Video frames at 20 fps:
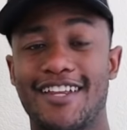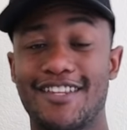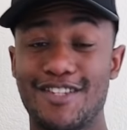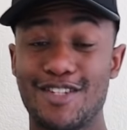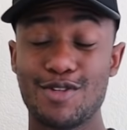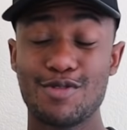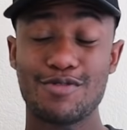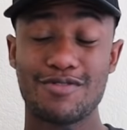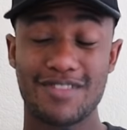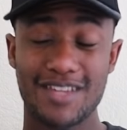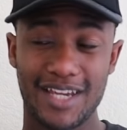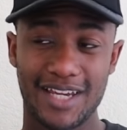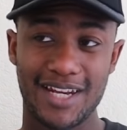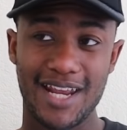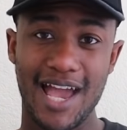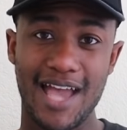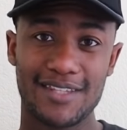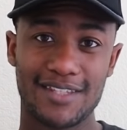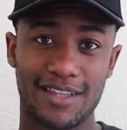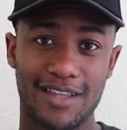I do think it
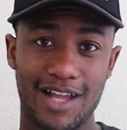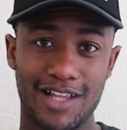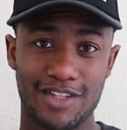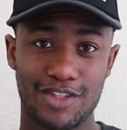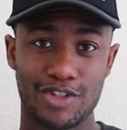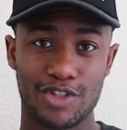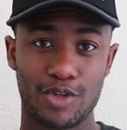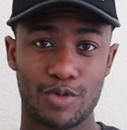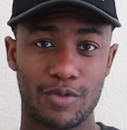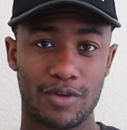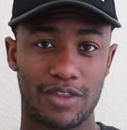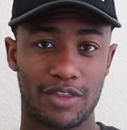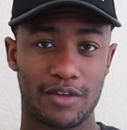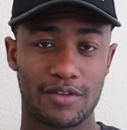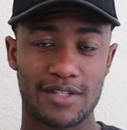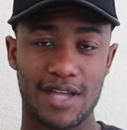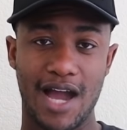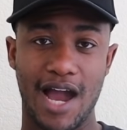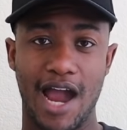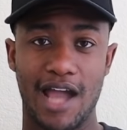has a lot to do with
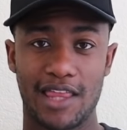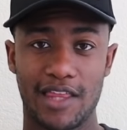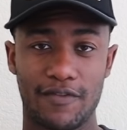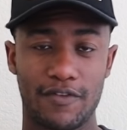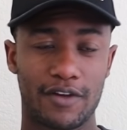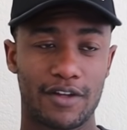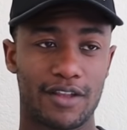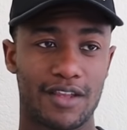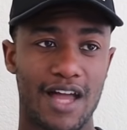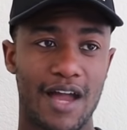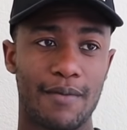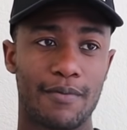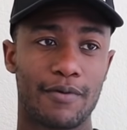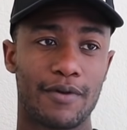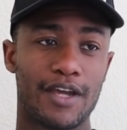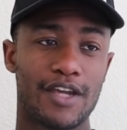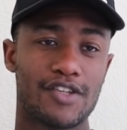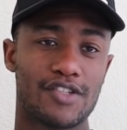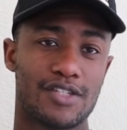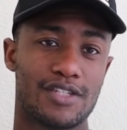those high-level
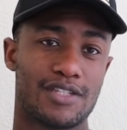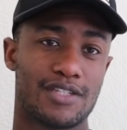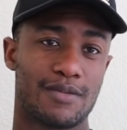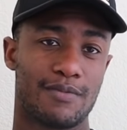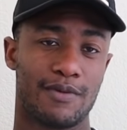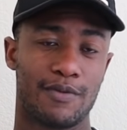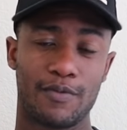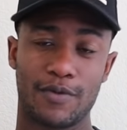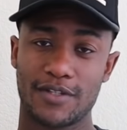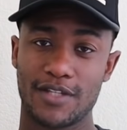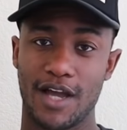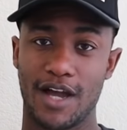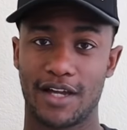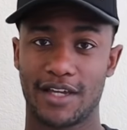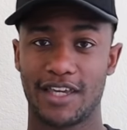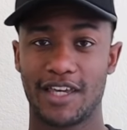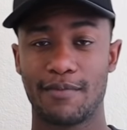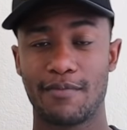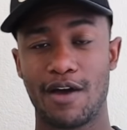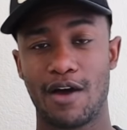collaborations. I mean, we're
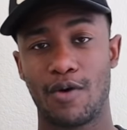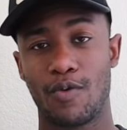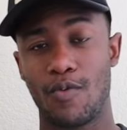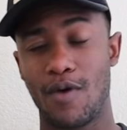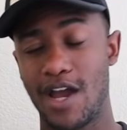talking about